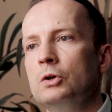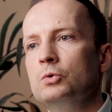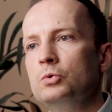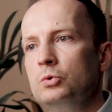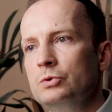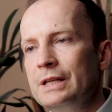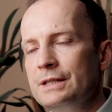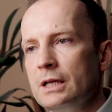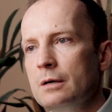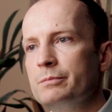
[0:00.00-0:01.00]
to do the
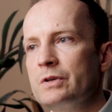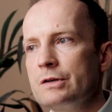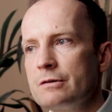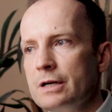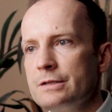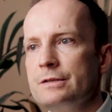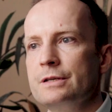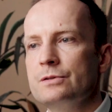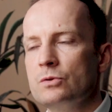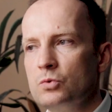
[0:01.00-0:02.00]
number
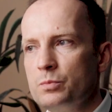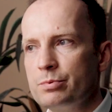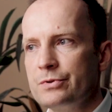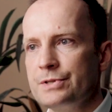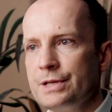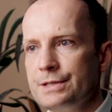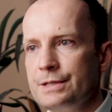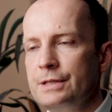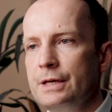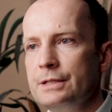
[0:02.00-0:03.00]
crunching, so to process
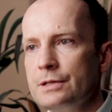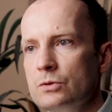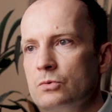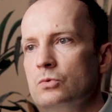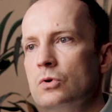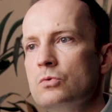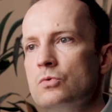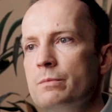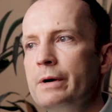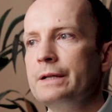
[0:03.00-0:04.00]
the data, so to
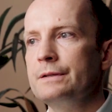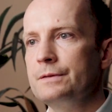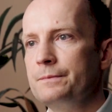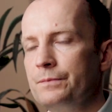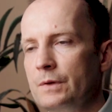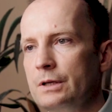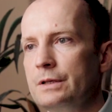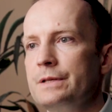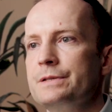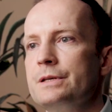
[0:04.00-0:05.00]
augment
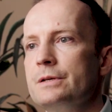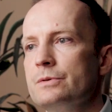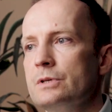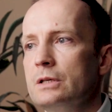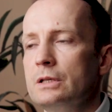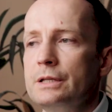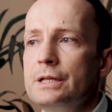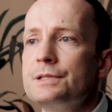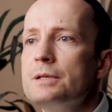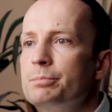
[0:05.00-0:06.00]
the skills. And that's the